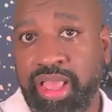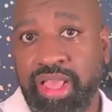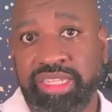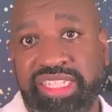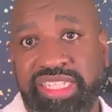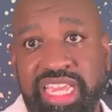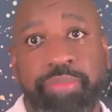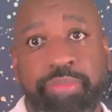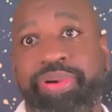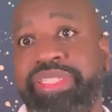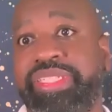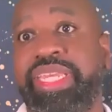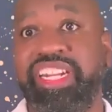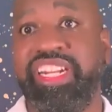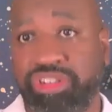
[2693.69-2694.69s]
see the
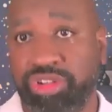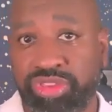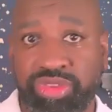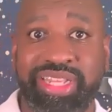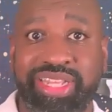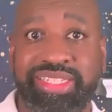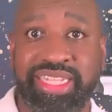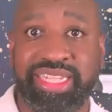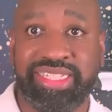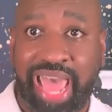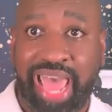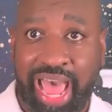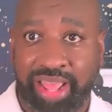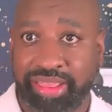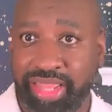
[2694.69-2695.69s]
potential threats that's
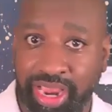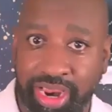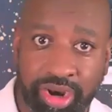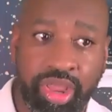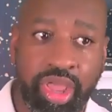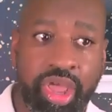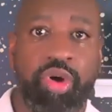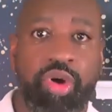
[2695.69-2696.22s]
out there.